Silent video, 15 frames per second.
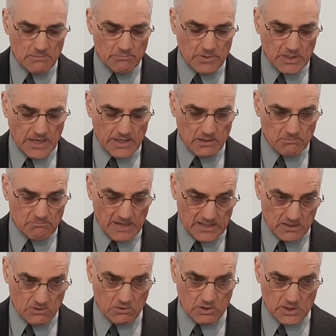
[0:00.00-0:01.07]
But I, my
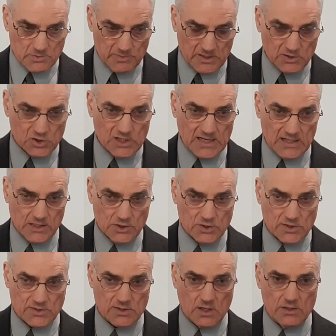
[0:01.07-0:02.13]
encouragement and challenge
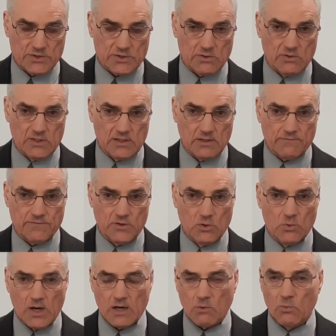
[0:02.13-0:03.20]
is also that if
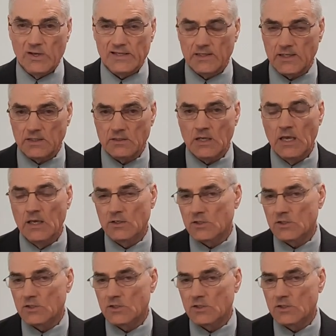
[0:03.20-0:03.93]
you are willing